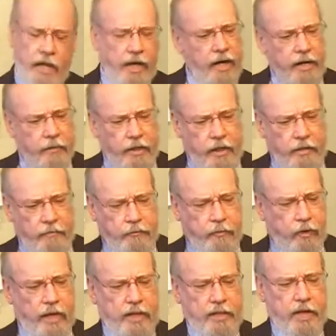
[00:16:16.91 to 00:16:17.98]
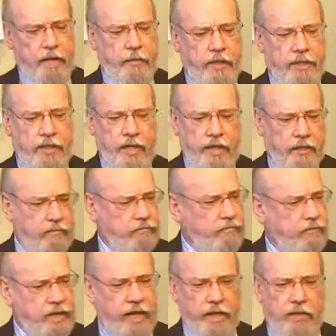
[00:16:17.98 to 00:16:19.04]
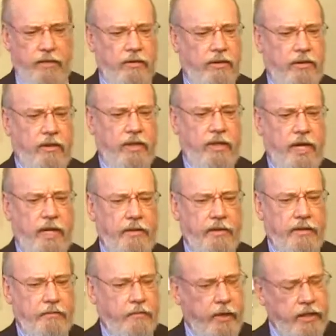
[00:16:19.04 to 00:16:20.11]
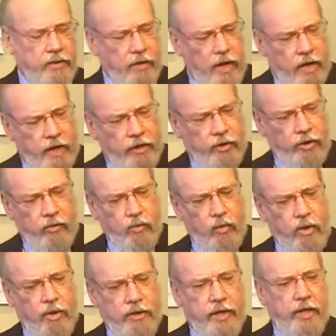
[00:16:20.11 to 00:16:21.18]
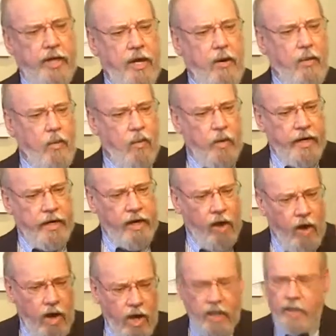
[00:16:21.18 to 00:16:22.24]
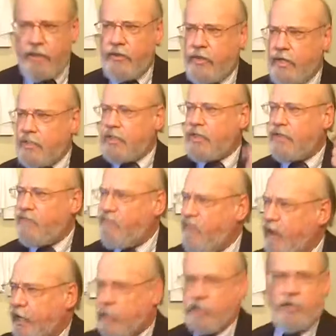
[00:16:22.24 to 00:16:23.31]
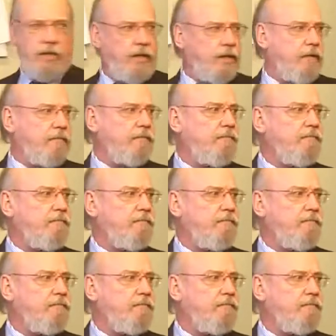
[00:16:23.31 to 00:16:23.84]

And I'm going to praise and I'm going to say, "Thank you, Lord, and I praise you, and you're worthy," when all of this is fixed.